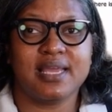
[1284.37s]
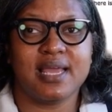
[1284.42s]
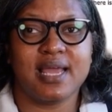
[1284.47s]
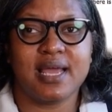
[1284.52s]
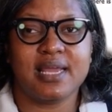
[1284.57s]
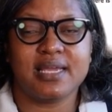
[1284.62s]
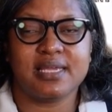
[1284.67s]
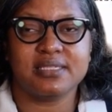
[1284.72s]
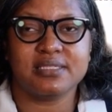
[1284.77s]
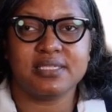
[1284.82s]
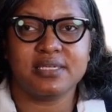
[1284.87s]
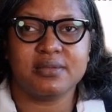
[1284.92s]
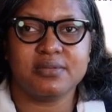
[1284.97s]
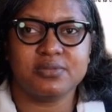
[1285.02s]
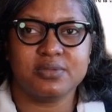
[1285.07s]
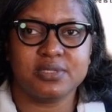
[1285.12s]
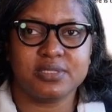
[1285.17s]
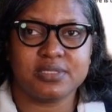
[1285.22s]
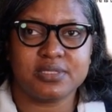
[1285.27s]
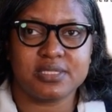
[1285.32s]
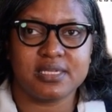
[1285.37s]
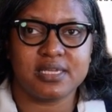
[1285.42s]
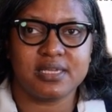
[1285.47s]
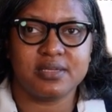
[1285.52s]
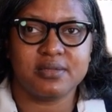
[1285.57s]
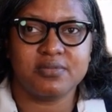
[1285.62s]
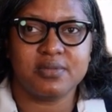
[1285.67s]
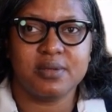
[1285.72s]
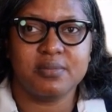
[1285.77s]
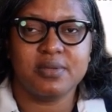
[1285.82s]
I need to put
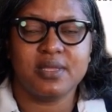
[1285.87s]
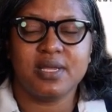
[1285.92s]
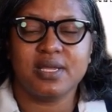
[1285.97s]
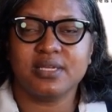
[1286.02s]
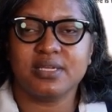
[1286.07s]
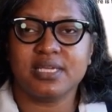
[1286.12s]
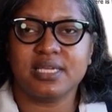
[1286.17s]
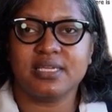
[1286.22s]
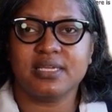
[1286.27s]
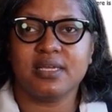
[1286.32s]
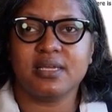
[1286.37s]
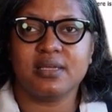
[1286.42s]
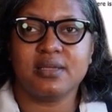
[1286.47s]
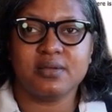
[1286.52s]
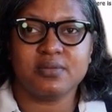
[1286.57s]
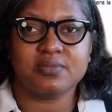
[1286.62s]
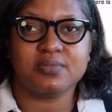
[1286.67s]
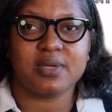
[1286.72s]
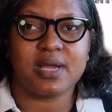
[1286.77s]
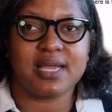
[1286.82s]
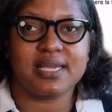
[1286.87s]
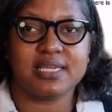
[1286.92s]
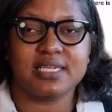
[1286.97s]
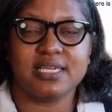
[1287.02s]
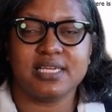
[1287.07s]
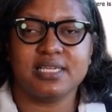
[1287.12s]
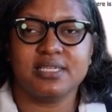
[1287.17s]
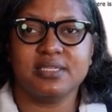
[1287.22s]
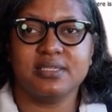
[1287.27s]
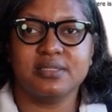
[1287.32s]
the webinar link right
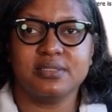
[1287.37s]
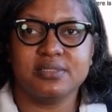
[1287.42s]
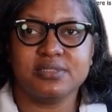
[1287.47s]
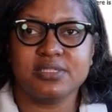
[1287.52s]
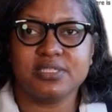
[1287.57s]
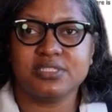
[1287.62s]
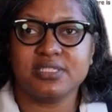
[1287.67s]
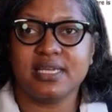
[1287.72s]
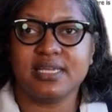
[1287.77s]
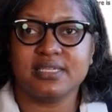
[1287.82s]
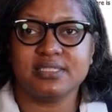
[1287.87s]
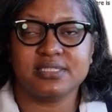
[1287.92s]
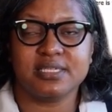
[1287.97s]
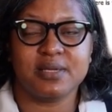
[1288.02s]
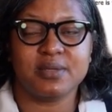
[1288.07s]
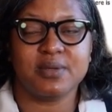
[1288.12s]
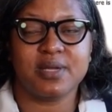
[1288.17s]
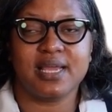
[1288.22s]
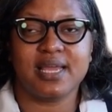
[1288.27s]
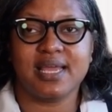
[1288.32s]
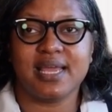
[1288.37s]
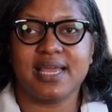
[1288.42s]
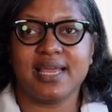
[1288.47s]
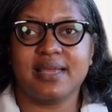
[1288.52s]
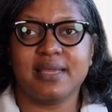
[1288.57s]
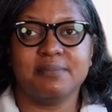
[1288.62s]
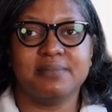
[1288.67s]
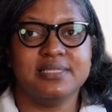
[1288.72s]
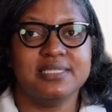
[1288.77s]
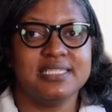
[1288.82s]
here, just like so. And
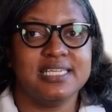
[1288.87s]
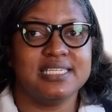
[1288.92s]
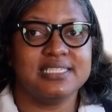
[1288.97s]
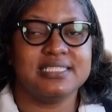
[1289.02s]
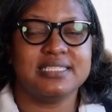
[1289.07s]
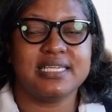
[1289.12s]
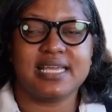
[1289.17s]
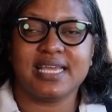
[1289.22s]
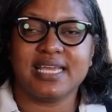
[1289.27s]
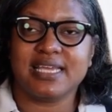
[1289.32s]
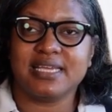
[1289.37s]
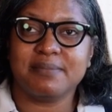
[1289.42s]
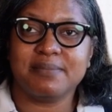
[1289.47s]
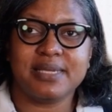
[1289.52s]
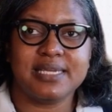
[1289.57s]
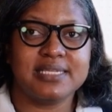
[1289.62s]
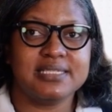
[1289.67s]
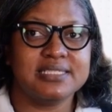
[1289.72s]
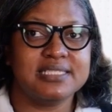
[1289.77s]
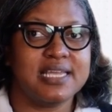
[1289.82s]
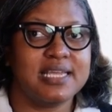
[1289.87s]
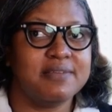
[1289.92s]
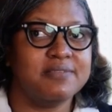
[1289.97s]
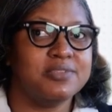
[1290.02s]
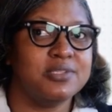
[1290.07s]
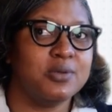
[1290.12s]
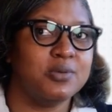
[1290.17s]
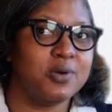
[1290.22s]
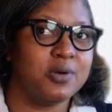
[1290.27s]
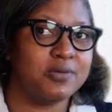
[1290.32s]
I'm going to say save and save.
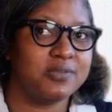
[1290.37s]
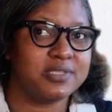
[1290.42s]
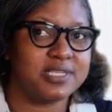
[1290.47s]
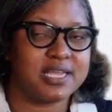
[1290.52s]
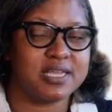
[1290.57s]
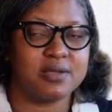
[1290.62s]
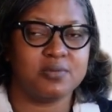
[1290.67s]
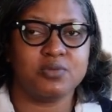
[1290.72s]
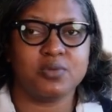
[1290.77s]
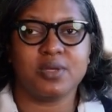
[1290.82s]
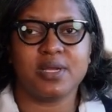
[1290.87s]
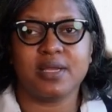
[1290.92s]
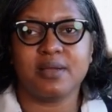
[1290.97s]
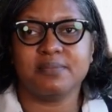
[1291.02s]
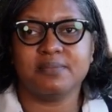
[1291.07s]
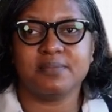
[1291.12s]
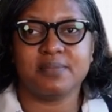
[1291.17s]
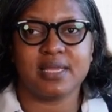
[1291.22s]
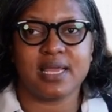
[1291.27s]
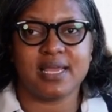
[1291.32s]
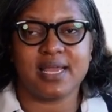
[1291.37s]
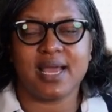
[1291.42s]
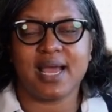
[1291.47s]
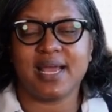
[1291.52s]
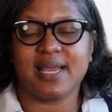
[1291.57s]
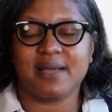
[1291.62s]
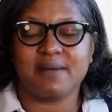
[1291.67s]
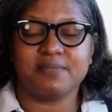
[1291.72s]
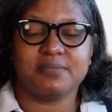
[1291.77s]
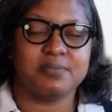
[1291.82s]
So on day one, I
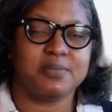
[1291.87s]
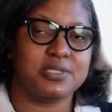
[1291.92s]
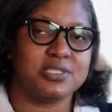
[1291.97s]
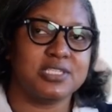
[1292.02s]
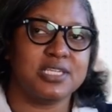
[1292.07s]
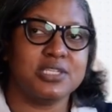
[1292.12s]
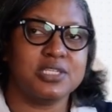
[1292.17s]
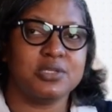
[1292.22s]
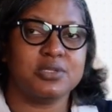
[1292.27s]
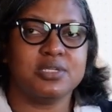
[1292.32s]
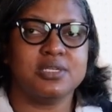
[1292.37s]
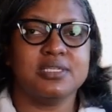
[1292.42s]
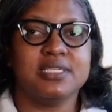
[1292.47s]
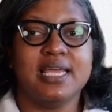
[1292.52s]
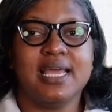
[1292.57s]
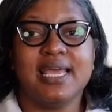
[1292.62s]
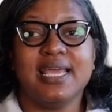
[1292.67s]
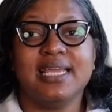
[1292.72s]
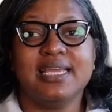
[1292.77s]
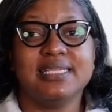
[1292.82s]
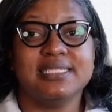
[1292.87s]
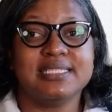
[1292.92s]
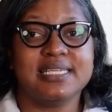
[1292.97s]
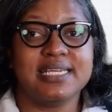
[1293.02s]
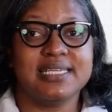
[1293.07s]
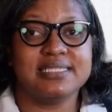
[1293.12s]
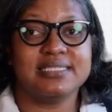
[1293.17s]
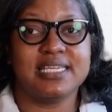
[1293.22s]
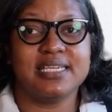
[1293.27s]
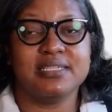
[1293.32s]
have particular tags,
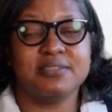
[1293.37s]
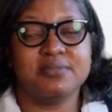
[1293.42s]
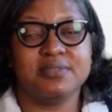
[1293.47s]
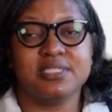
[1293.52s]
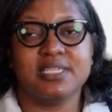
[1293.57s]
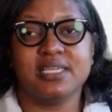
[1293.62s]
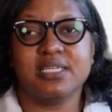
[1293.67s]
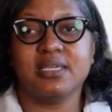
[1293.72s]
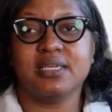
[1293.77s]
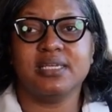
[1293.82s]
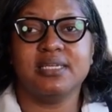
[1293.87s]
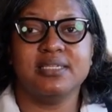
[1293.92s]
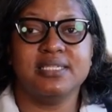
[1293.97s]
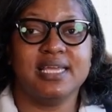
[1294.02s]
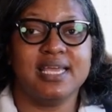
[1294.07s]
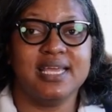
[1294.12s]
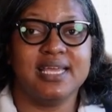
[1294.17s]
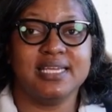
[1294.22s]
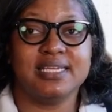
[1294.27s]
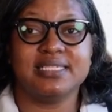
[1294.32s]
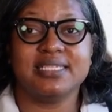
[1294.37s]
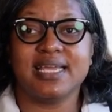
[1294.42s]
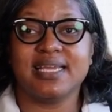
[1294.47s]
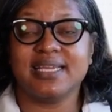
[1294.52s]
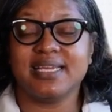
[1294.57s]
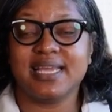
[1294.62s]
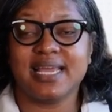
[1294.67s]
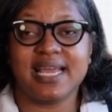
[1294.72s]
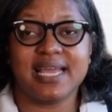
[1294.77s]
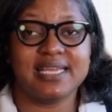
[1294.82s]
and these particular tags
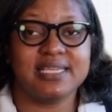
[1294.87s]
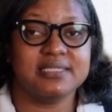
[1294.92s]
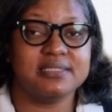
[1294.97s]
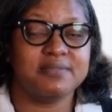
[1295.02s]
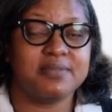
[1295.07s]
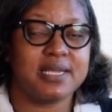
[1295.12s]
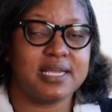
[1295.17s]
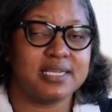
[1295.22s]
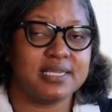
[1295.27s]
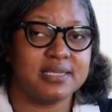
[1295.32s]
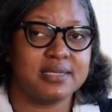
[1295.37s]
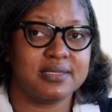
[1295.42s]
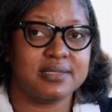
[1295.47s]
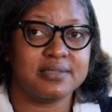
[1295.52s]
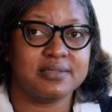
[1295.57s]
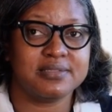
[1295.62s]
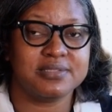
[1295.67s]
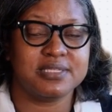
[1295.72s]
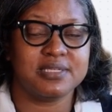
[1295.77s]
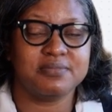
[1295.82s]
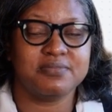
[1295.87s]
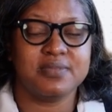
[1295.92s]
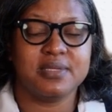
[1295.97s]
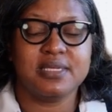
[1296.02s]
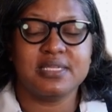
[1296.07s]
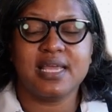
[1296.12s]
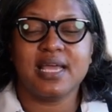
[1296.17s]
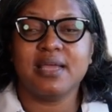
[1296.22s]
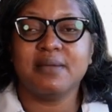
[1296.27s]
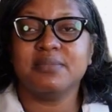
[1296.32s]
activate
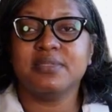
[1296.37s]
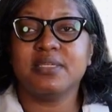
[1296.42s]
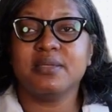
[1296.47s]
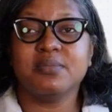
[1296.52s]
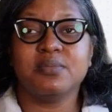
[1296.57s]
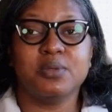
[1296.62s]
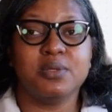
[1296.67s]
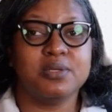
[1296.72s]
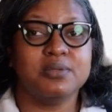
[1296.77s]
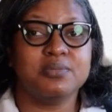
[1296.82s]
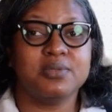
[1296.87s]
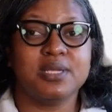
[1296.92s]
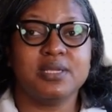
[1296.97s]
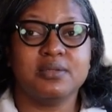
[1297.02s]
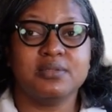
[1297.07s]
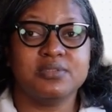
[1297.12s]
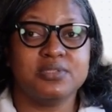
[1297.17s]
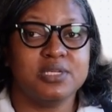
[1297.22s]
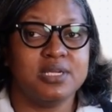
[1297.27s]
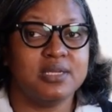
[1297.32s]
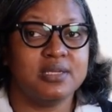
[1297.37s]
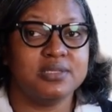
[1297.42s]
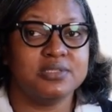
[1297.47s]
different types of workflows.